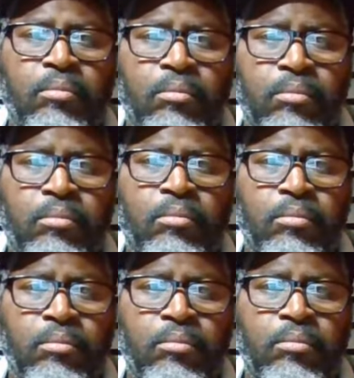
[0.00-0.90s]

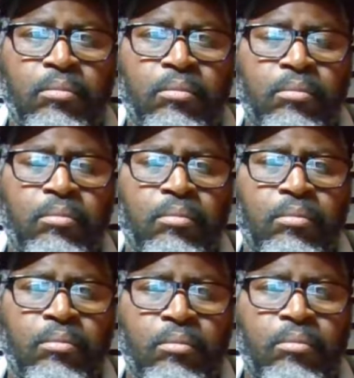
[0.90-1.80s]

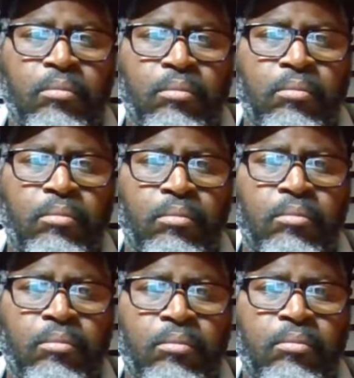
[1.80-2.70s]

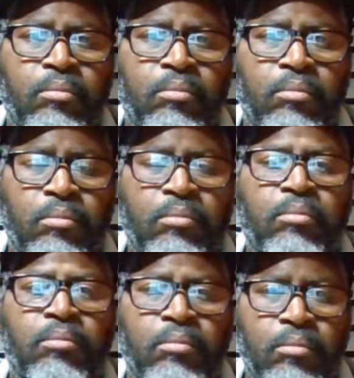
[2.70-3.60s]

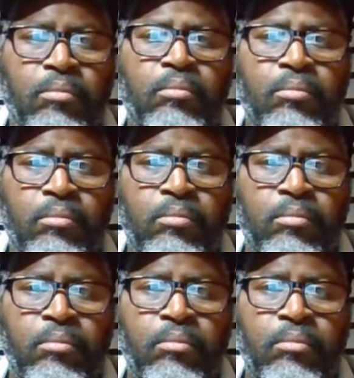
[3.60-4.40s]
[no speech]